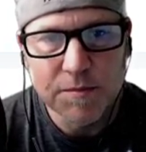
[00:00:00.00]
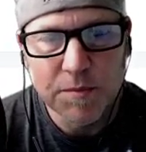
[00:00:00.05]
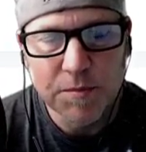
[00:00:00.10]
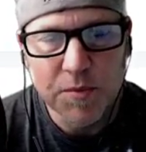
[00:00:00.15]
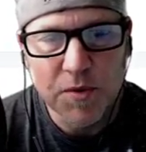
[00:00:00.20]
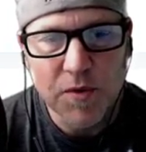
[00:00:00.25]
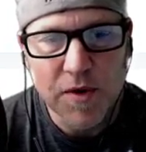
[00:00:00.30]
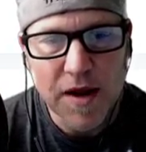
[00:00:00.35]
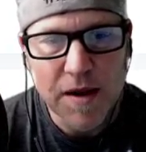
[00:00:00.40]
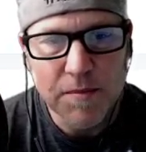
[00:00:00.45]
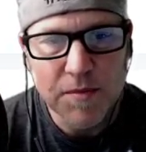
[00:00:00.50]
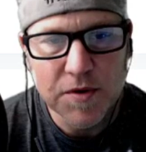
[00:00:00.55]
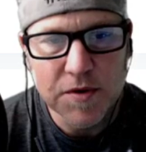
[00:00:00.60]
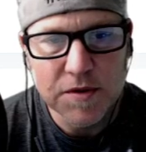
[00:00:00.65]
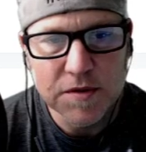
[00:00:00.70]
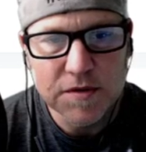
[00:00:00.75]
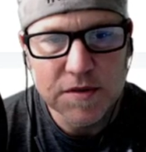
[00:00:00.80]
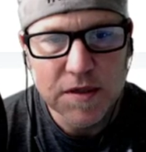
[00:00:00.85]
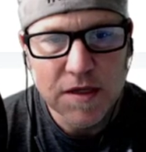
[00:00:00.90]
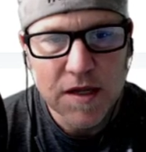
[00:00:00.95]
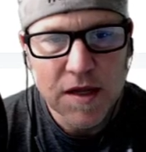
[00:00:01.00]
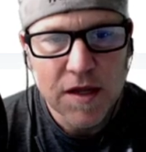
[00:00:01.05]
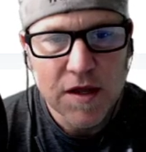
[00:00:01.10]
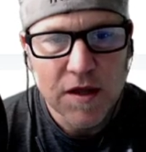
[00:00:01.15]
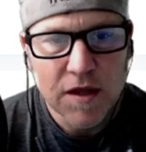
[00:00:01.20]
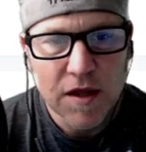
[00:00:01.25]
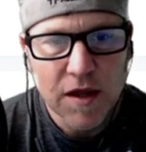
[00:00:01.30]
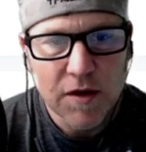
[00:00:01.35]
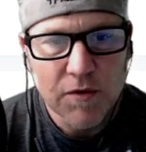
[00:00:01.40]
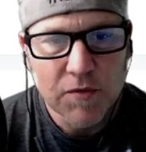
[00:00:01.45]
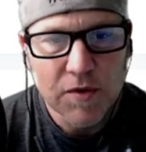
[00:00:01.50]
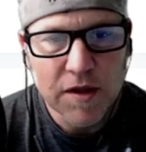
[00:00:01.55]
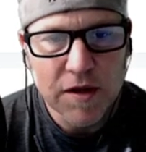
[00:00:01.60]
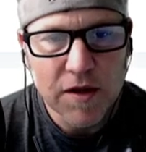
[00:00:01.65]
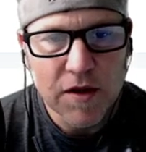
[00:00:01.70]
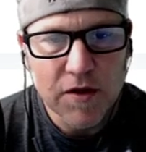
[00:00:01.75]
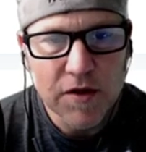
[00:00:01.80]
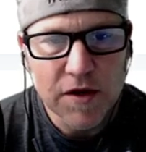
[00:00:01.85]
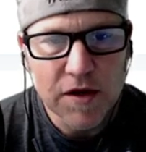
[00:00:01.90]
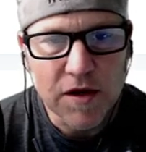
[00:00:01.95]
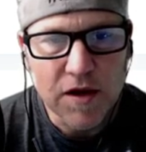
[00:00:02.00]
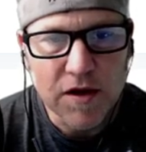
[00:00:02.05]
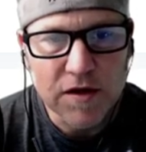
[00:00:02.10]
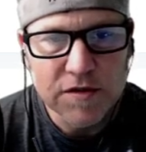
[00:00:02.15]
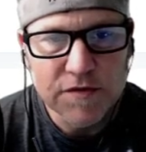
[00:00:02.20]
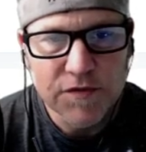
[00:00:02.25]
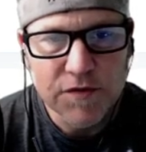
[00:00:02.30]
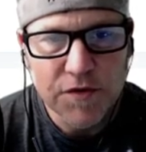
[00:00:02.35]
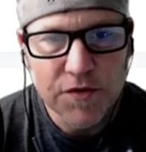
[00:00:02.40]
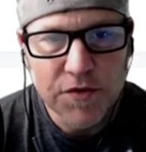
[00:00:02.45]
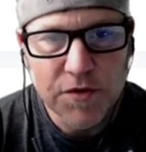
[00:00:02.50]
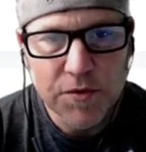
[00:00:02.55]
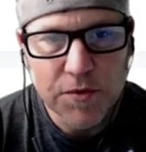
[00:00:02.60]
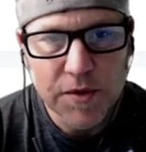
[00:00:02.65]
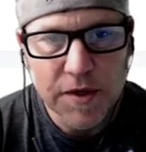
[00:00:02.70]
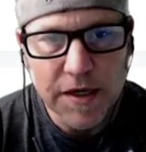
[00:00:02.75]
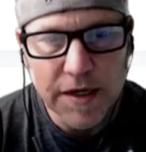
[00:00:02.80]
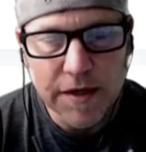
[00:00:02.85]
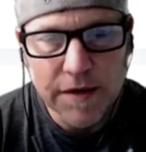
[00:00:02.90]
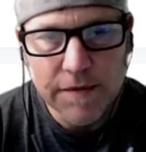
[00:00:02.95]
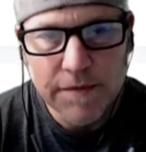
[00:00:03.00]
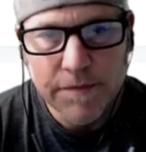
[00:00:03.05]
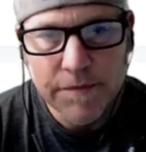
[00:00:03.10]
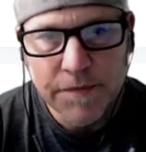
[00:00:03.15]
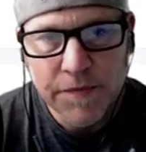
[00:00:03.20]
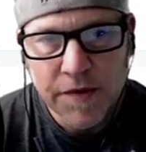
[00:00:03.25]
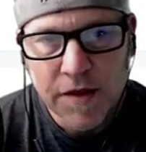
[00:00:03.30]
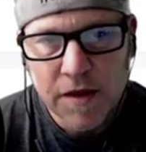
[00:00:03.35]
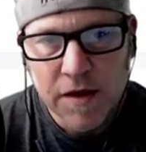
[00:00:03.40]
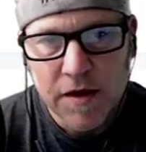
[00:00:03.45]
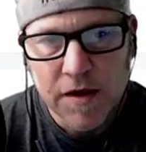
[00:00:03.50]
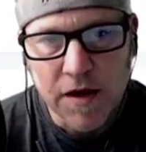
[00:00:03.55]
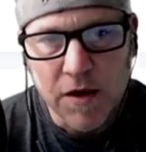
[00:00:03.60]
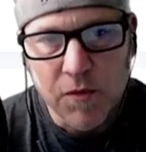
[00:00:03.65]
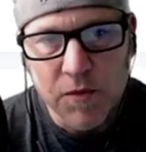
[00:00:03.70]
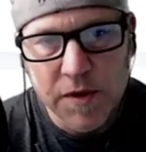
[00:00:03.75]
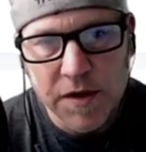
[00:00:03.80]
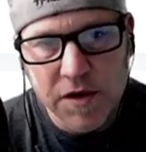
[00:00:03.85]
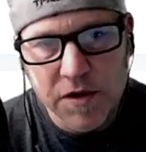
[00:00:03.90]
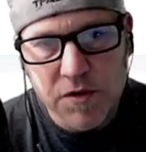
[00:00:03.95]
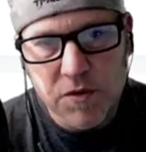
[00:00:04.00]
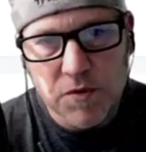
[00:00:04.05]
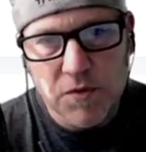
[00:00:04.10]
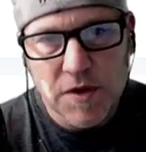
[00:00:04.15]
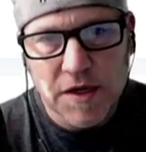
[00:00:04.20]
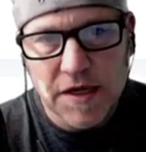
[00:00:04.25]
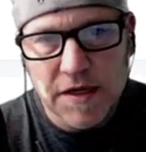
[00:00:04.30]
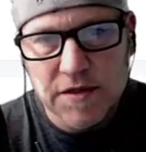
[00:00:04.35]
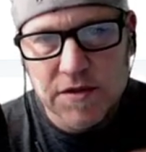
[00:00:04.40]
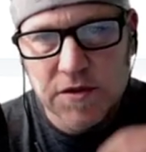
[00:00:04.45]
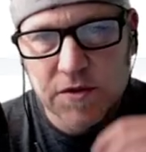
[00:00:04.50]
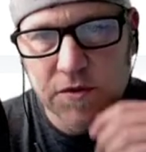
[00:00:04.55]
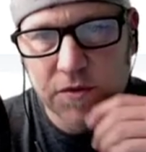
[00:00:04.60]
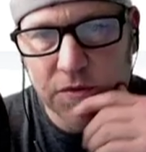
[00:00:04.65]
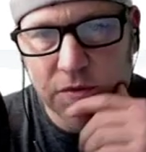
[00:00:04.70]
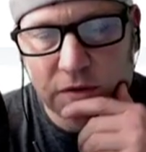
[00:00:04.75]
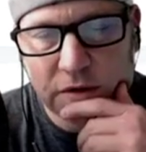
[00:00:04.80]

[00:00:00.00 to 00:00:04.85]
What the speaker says: parameters. It really only calls for 3. Now we do need to